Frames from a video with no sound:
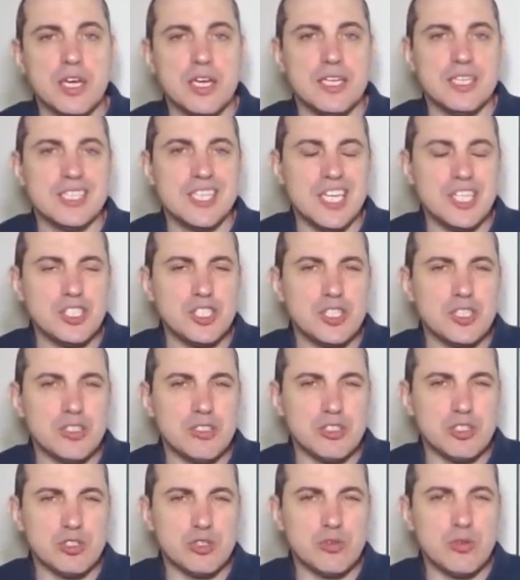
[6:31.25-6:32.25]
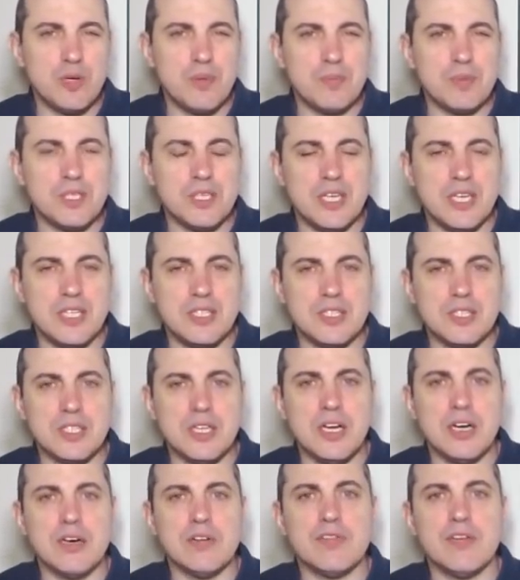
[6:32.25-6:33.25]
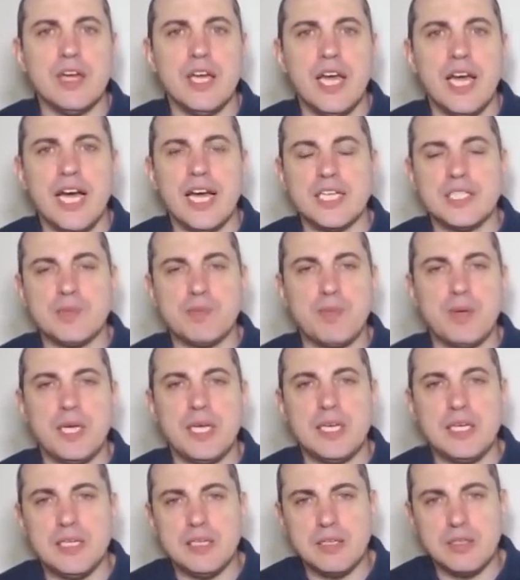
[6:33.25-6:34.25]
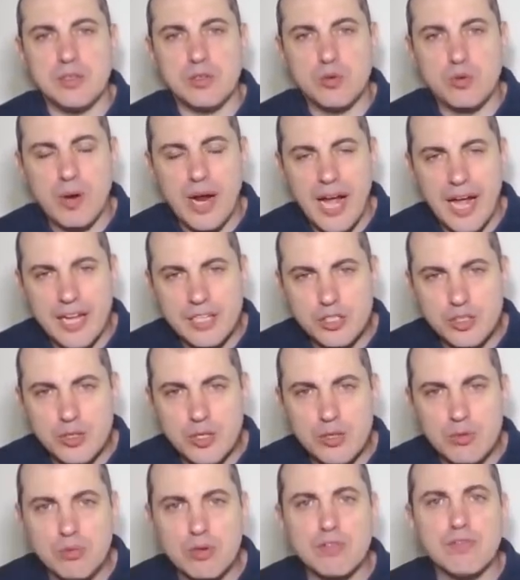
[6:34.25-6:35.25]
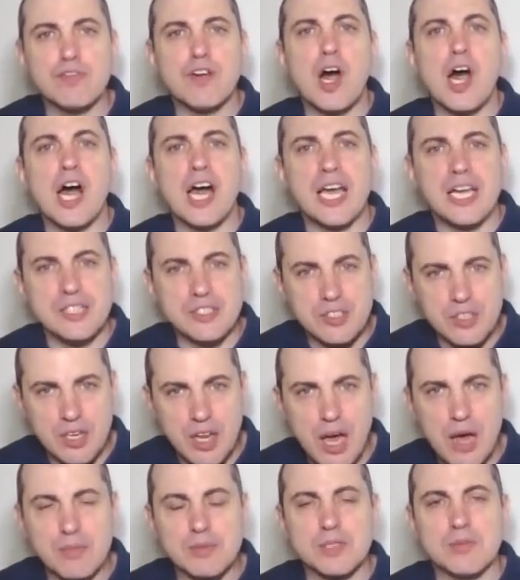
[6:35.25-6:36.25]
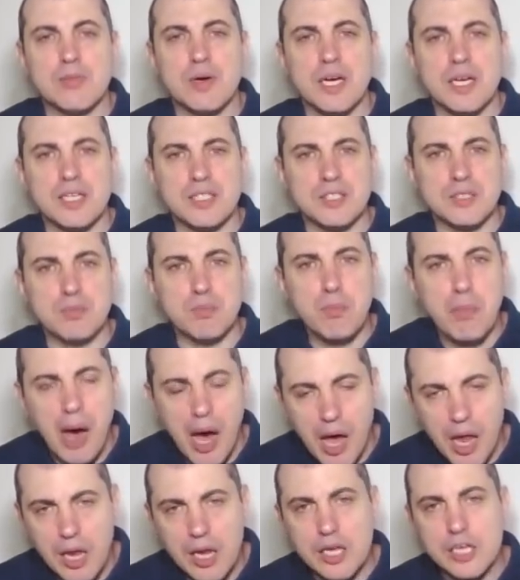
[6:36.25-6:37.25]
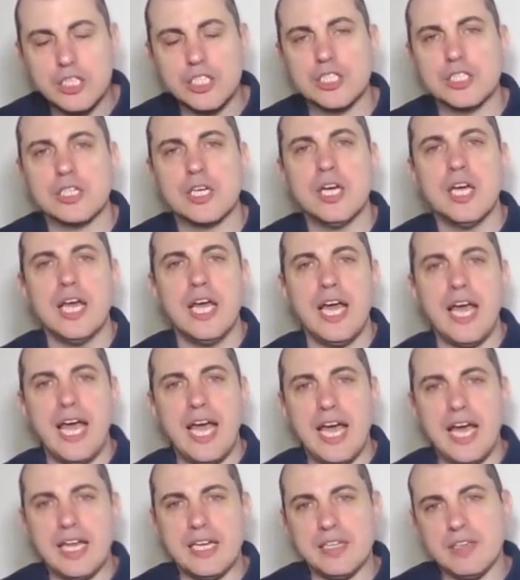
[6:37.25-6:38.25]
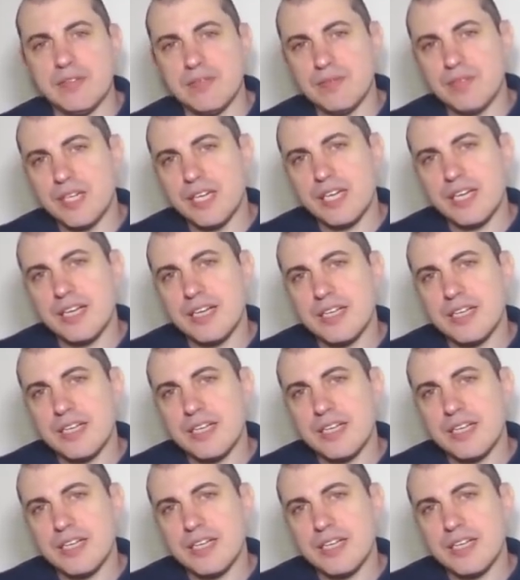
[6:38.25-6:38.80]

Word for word: Essentially, the script itself has been gradually refined and optimized and polished and